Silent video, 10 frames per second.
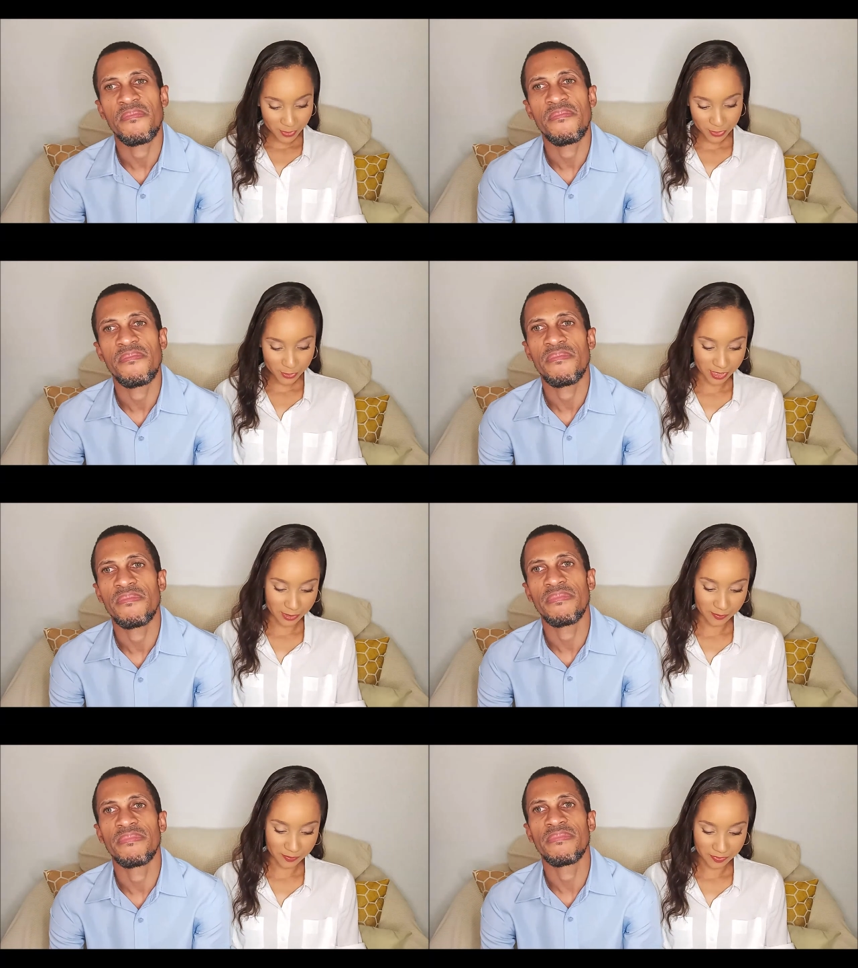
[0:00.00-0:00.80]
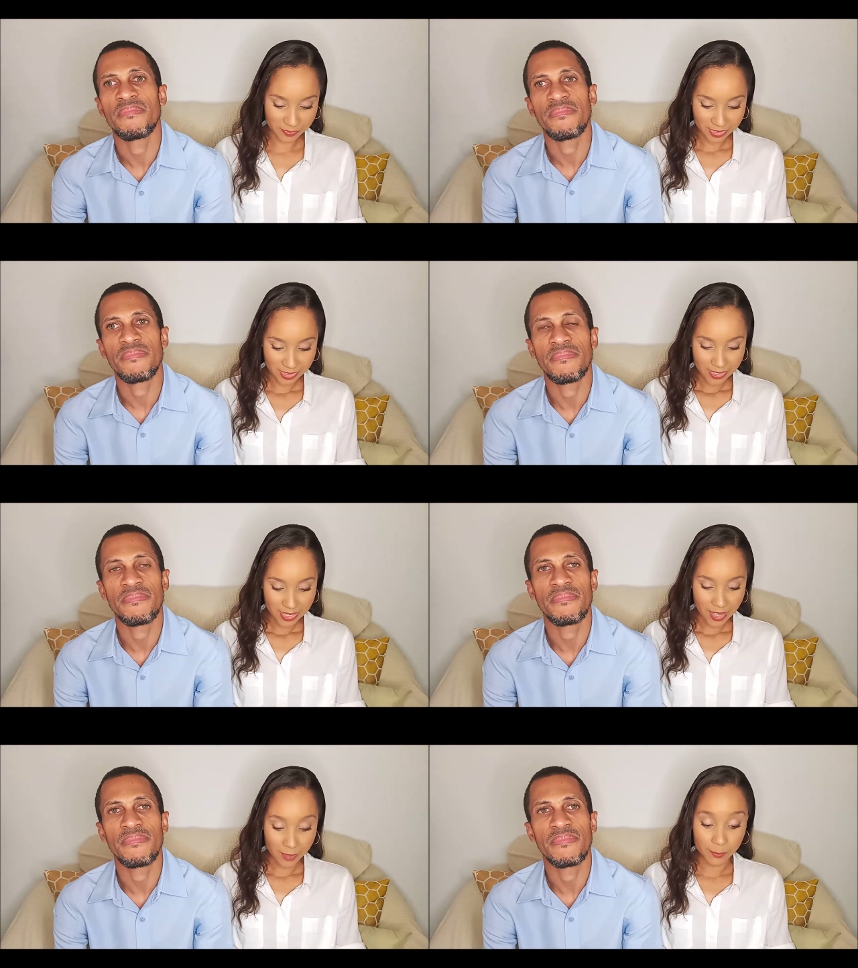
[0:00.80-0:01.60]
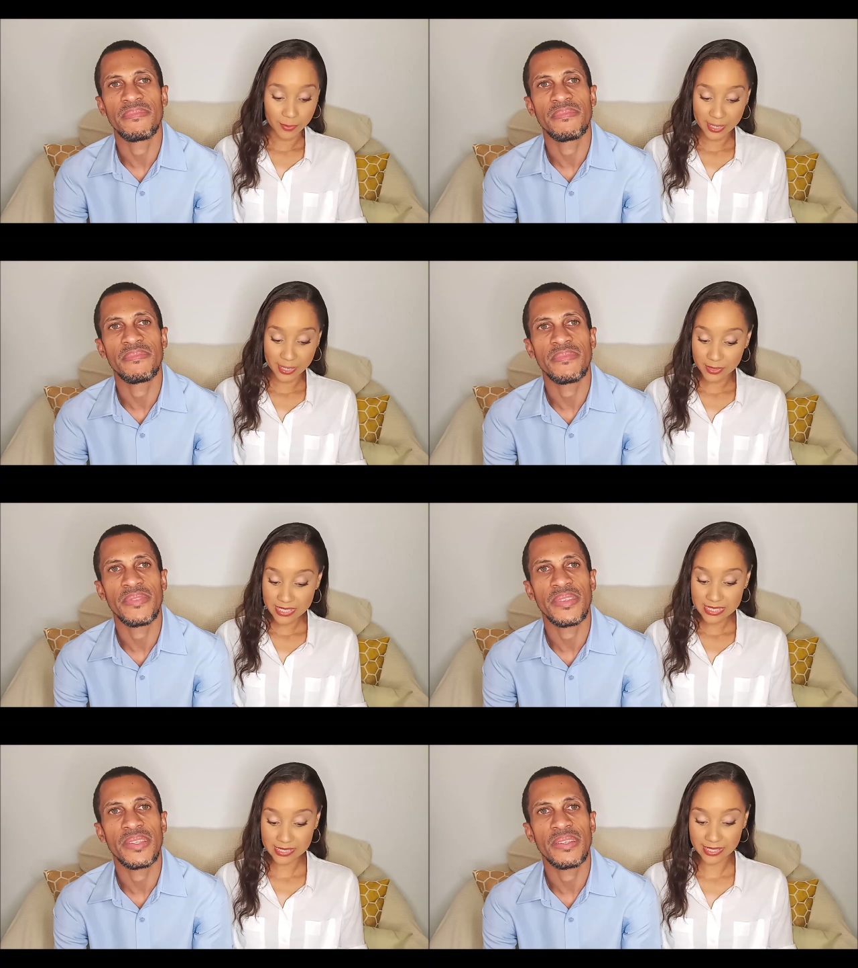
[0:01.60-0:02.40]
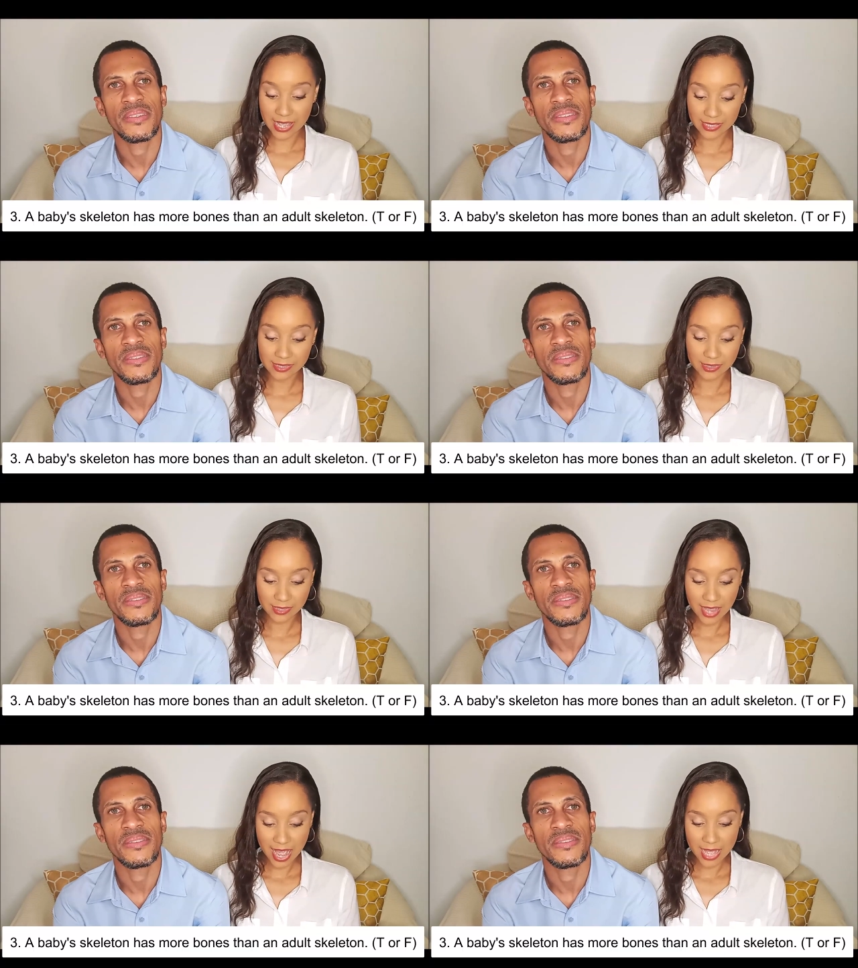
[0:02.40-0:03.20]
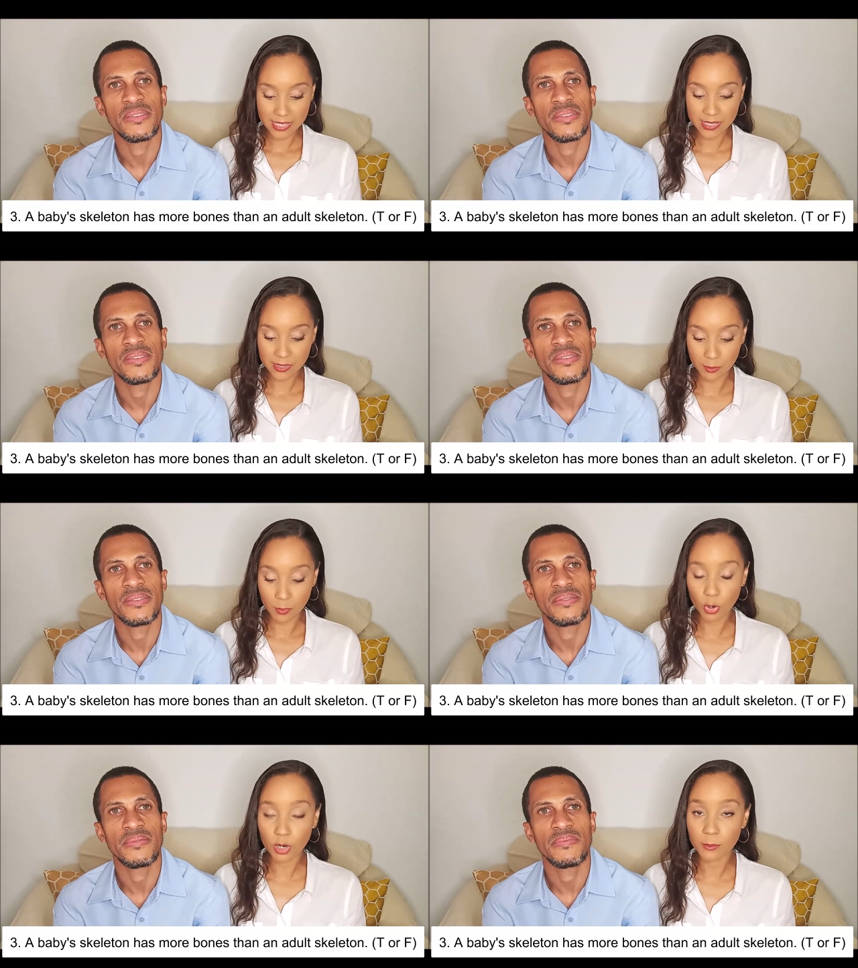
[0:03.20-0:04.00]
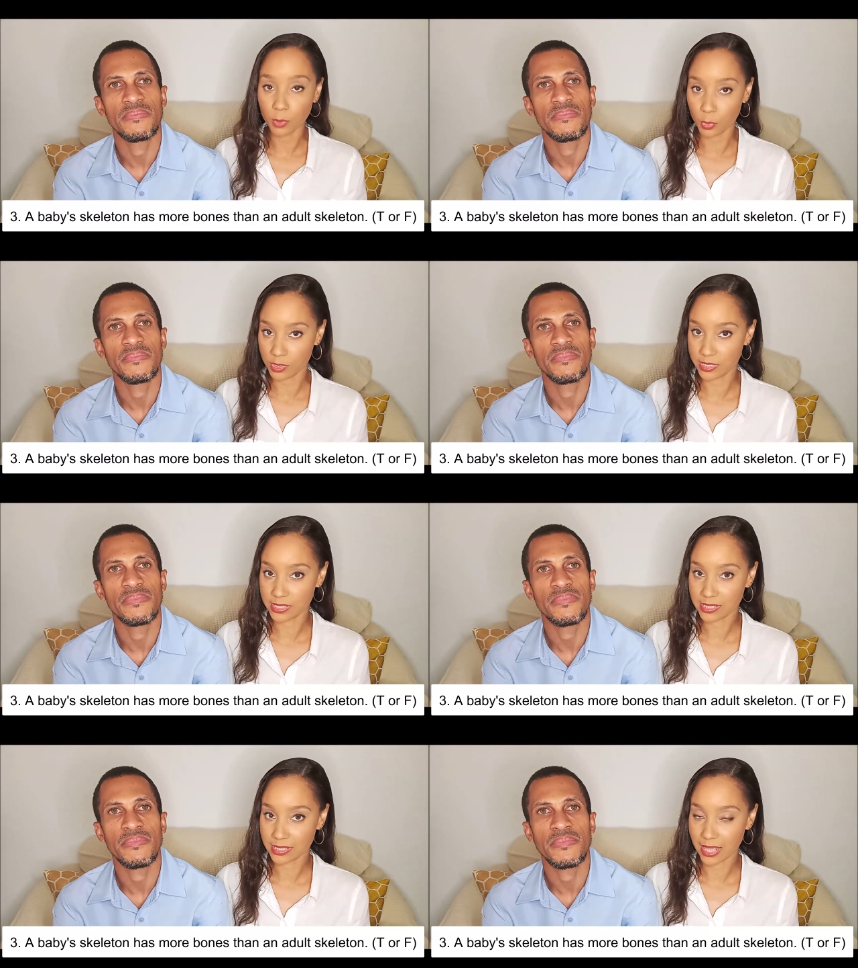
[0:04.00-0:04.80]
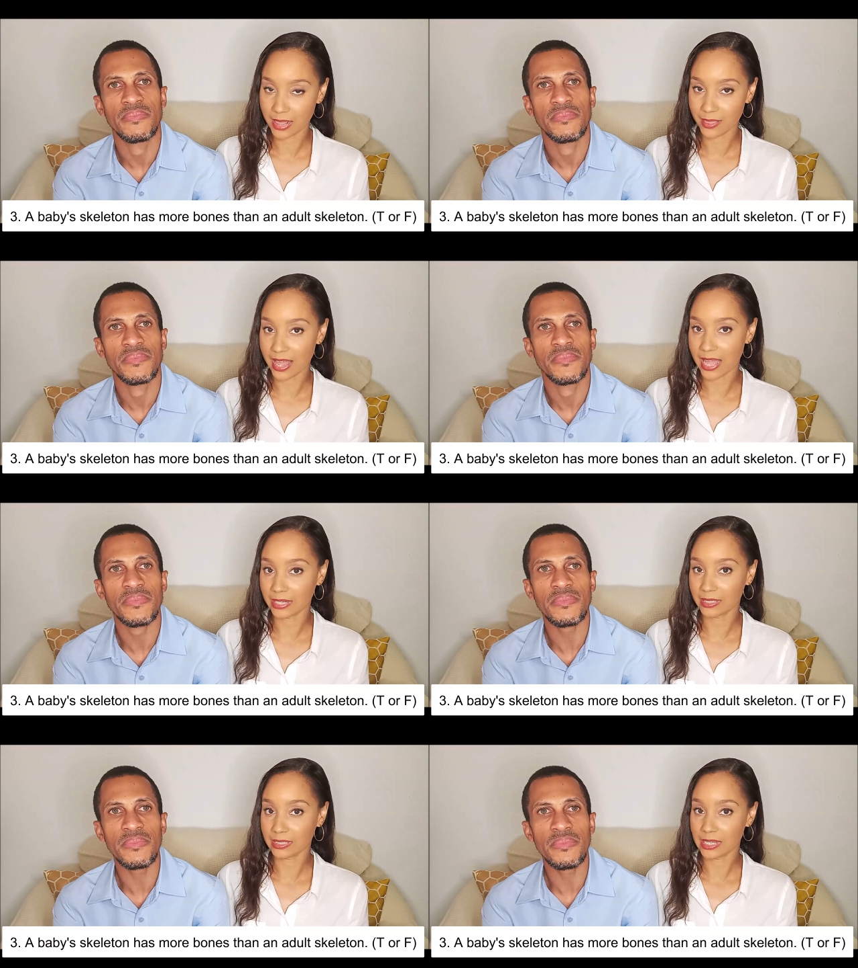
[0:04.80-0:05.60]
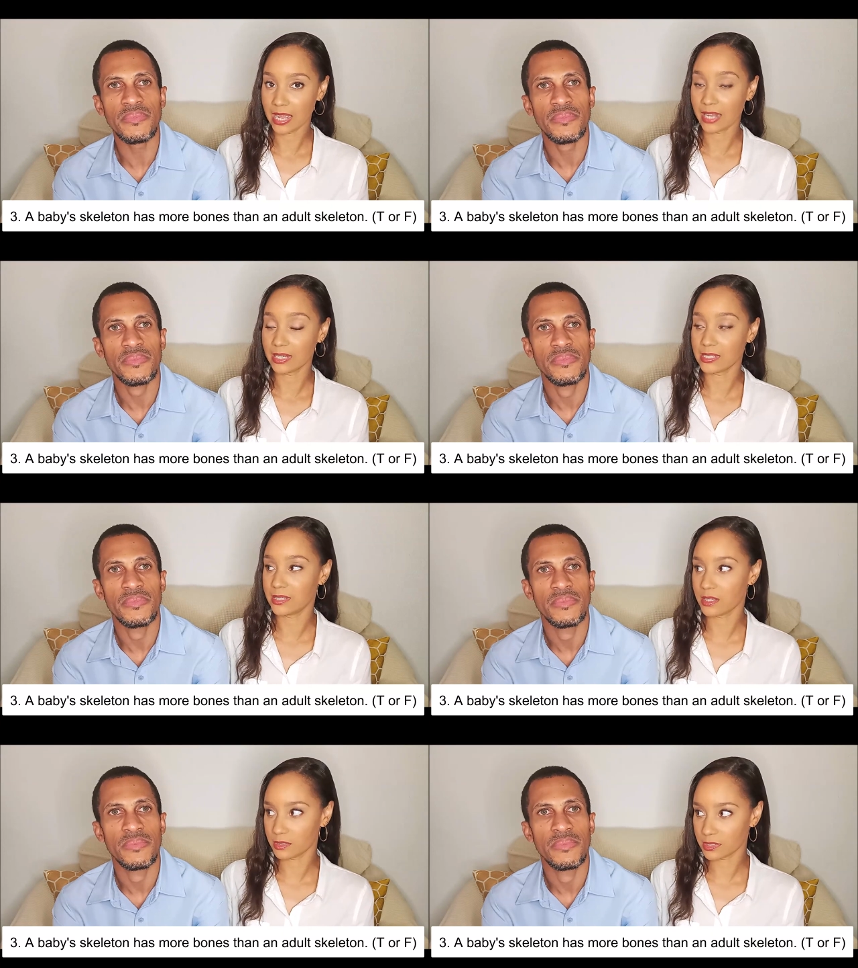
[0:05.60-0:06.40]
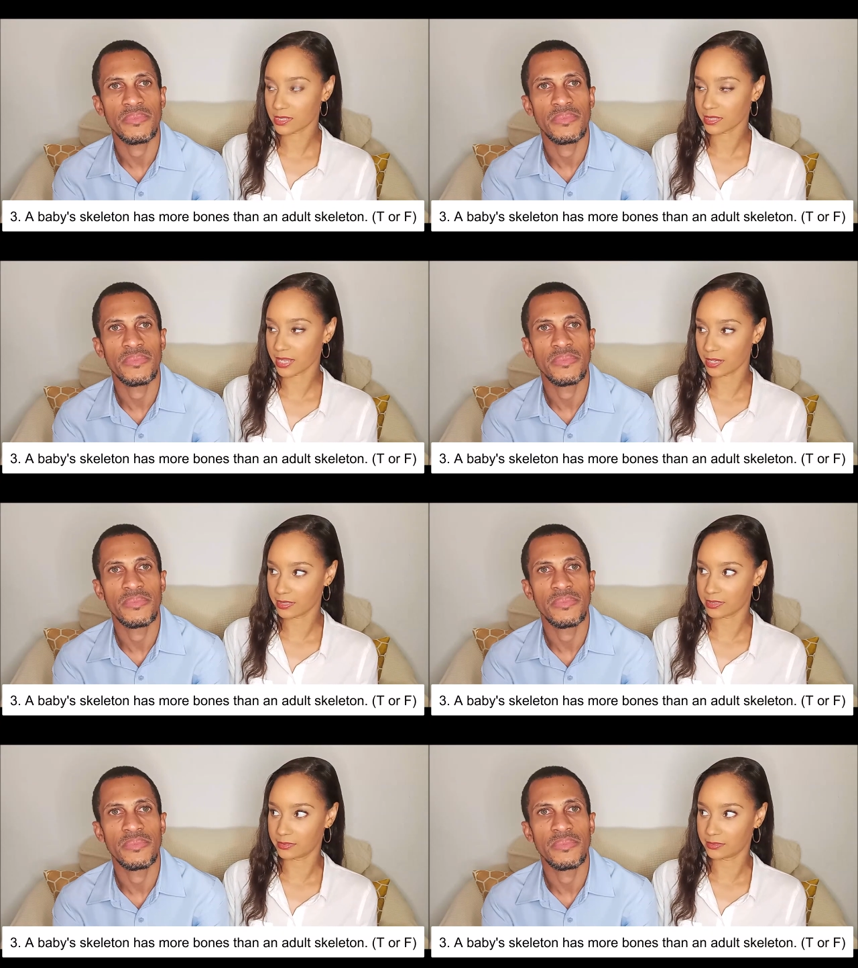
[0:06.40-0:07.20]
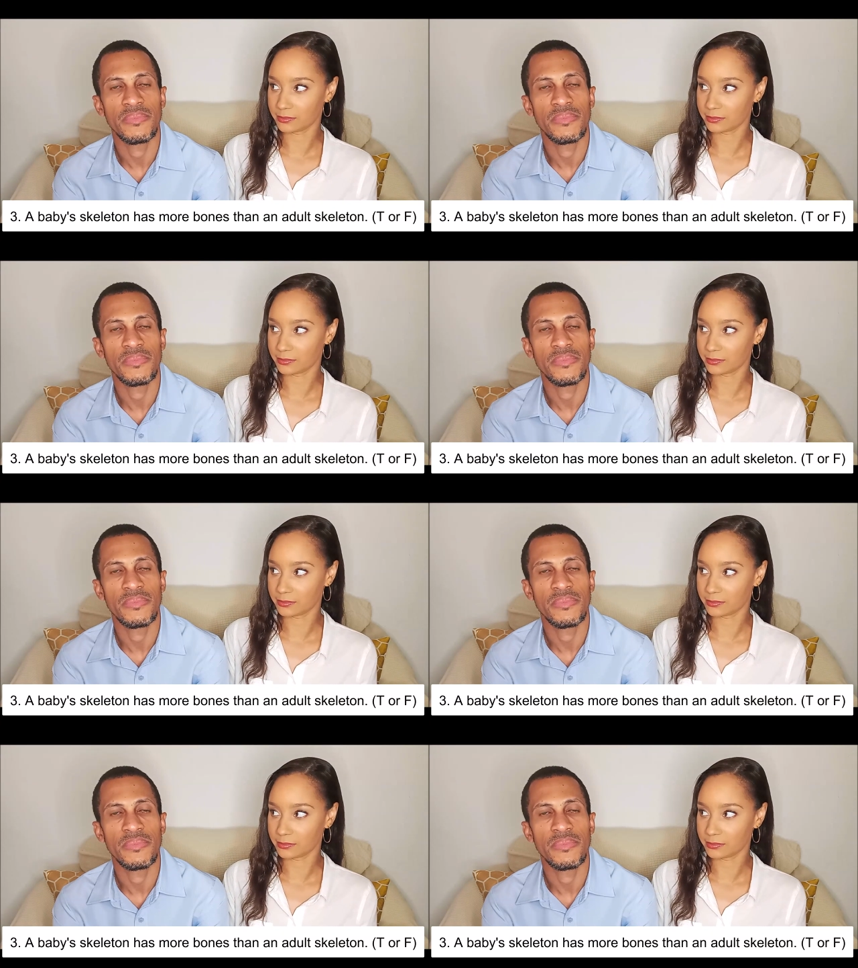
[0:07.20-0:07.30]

Speaker 1: three. A baby skeleton has more bones than an adult skeleton.